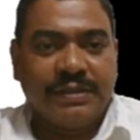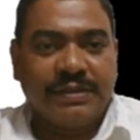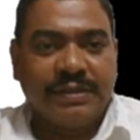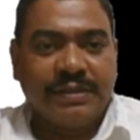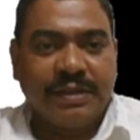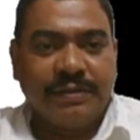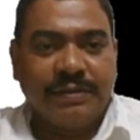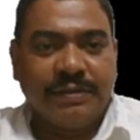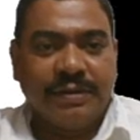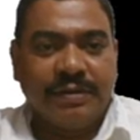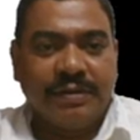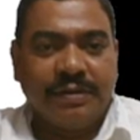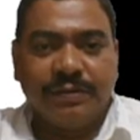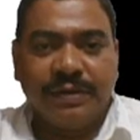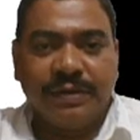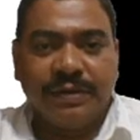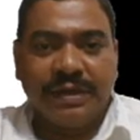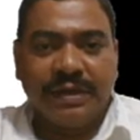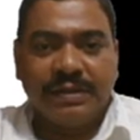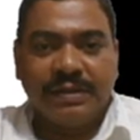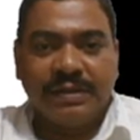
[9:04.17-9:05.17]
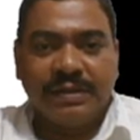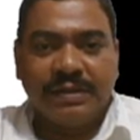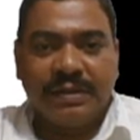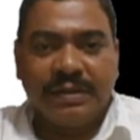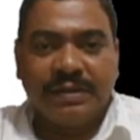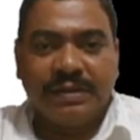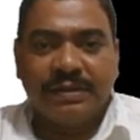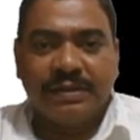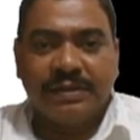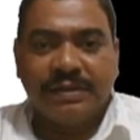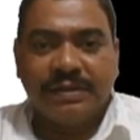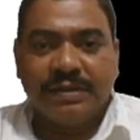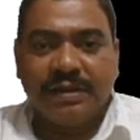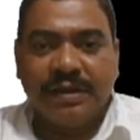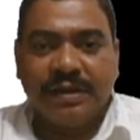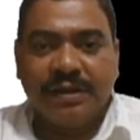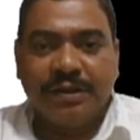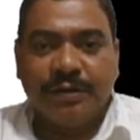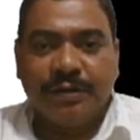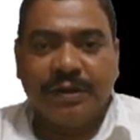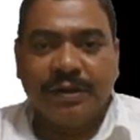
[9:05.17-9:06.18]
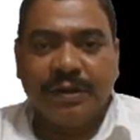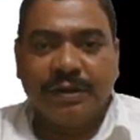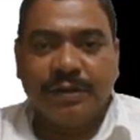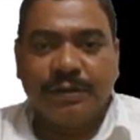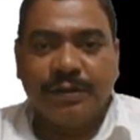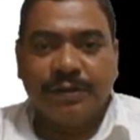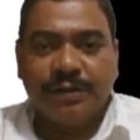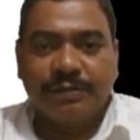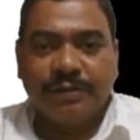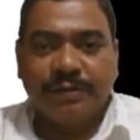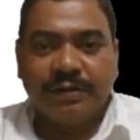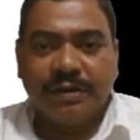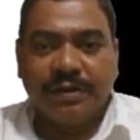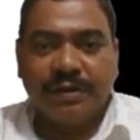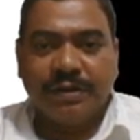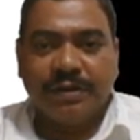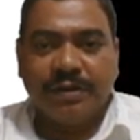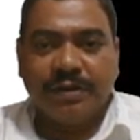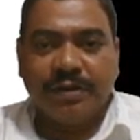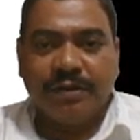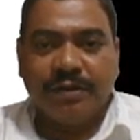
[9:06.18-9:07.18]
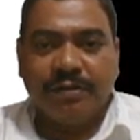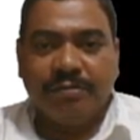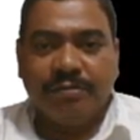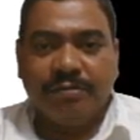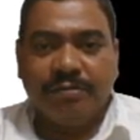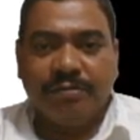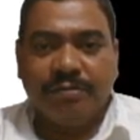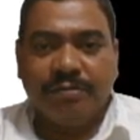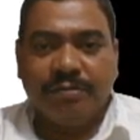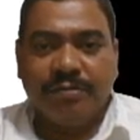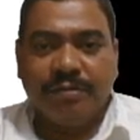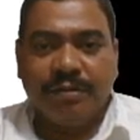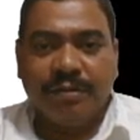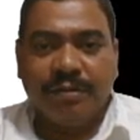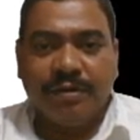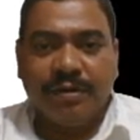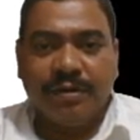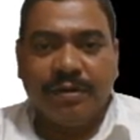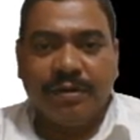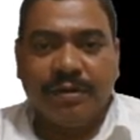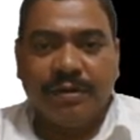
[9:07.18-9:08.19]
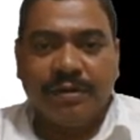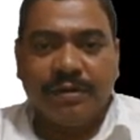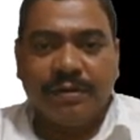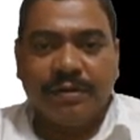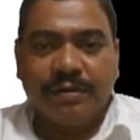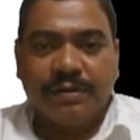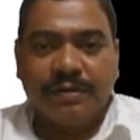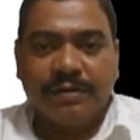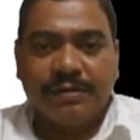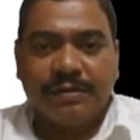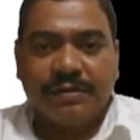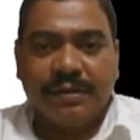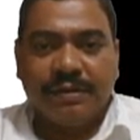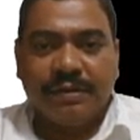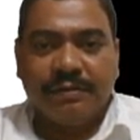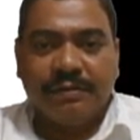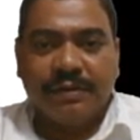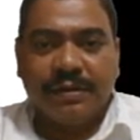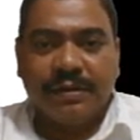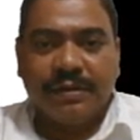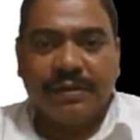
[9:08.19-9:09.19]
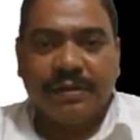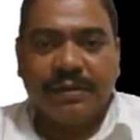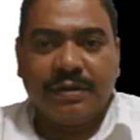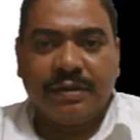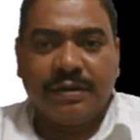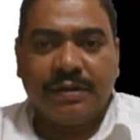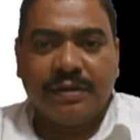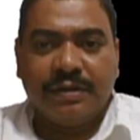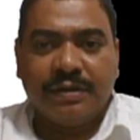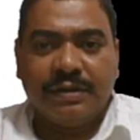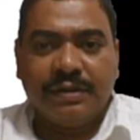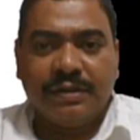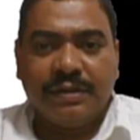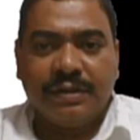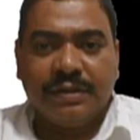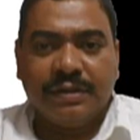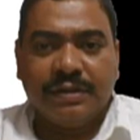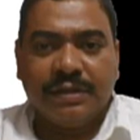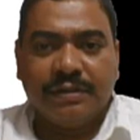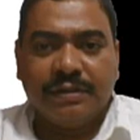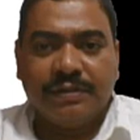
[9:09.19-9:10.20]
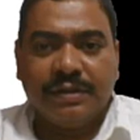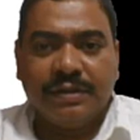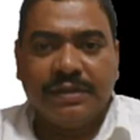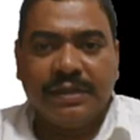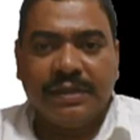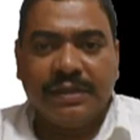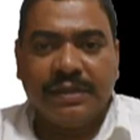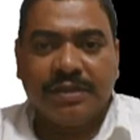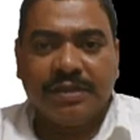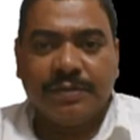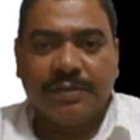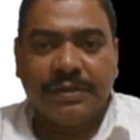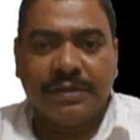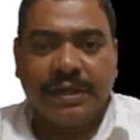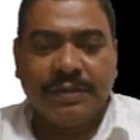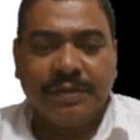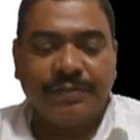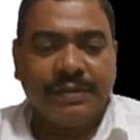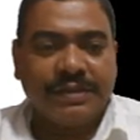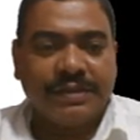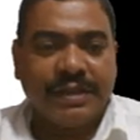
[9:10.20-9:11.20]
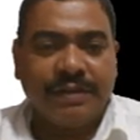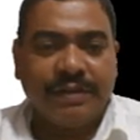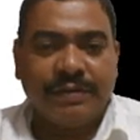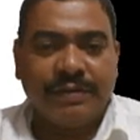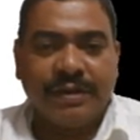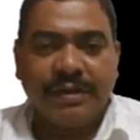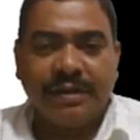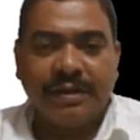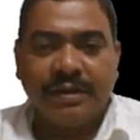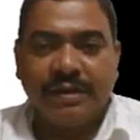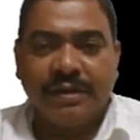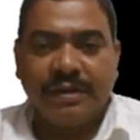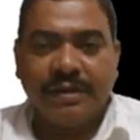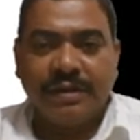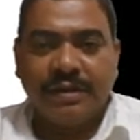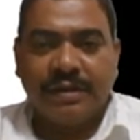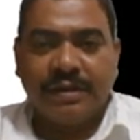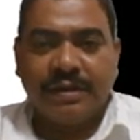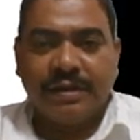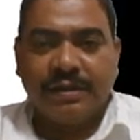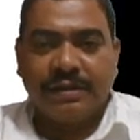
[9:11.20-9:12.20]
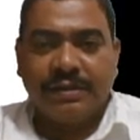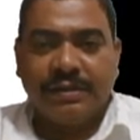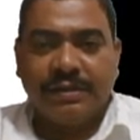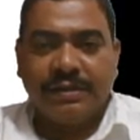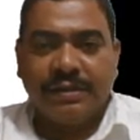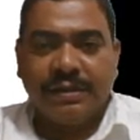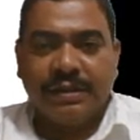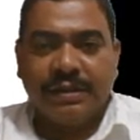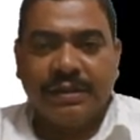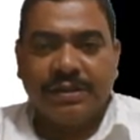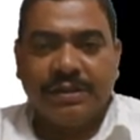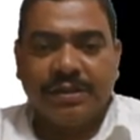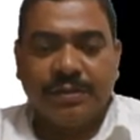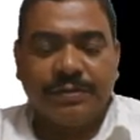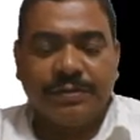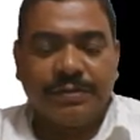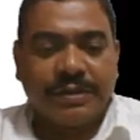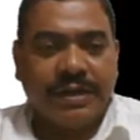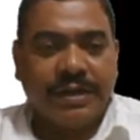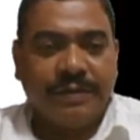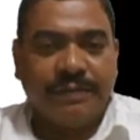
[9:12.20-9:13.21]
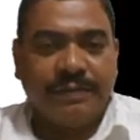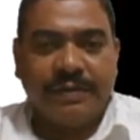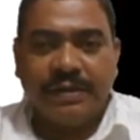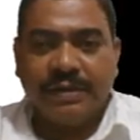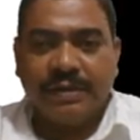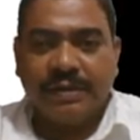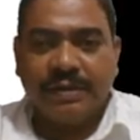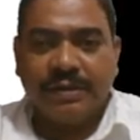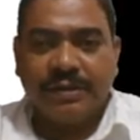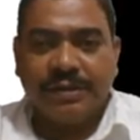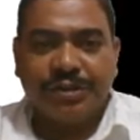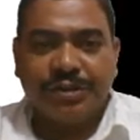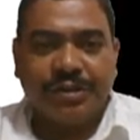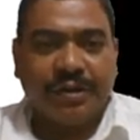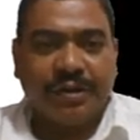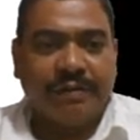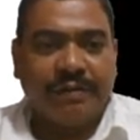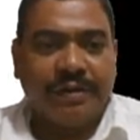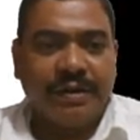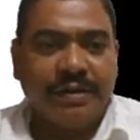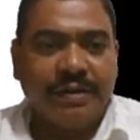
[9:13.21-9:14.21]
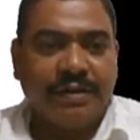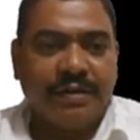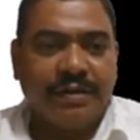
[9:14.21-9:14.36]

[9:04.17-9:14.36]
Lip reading: 7, or we can say that this is the Galois field of 7, Z7, Z subscript 7, Z subscript 7.